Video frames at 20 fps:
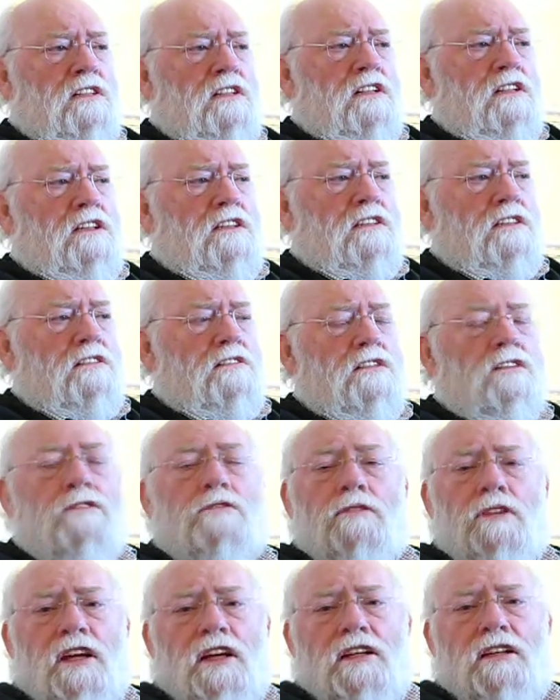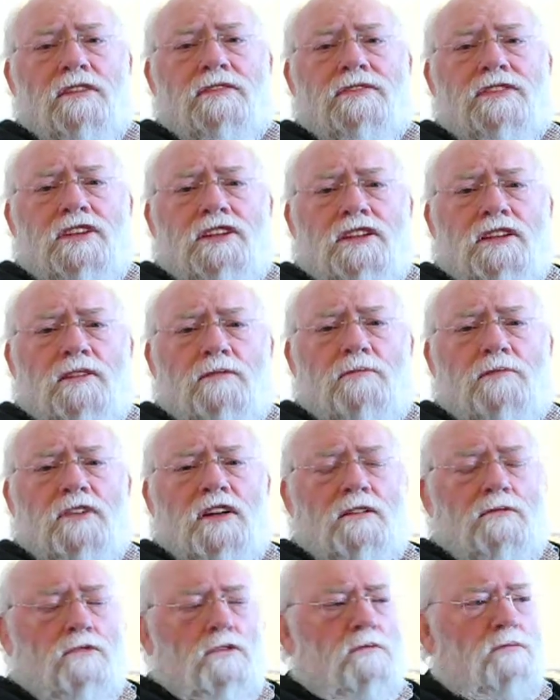the creative team
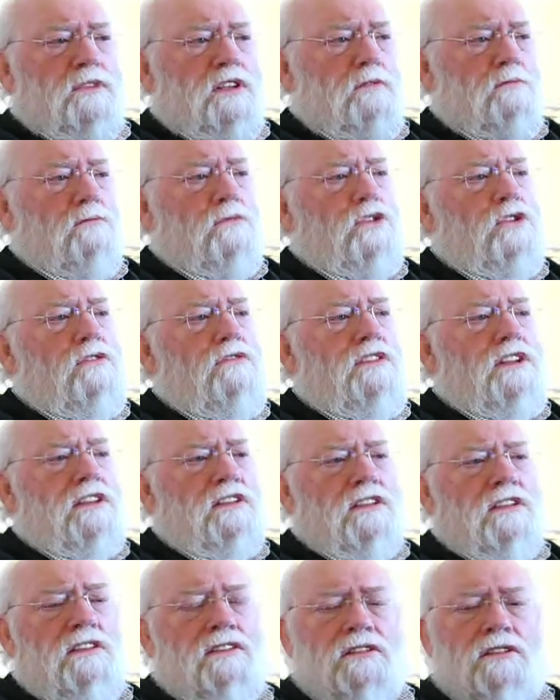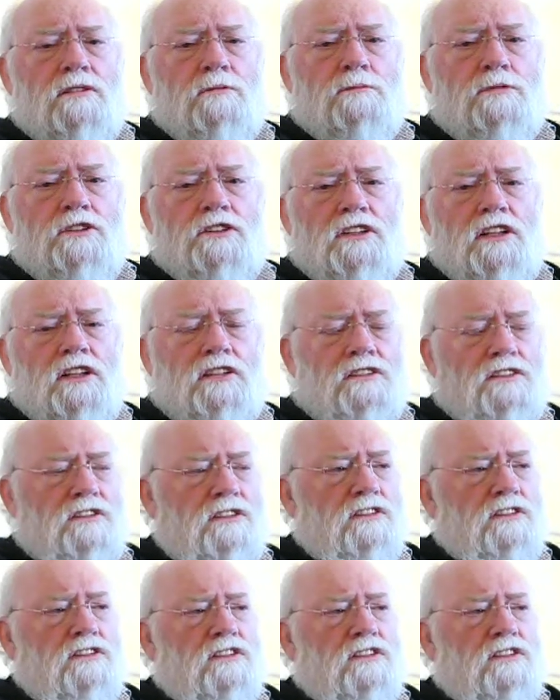that will be moving this to production.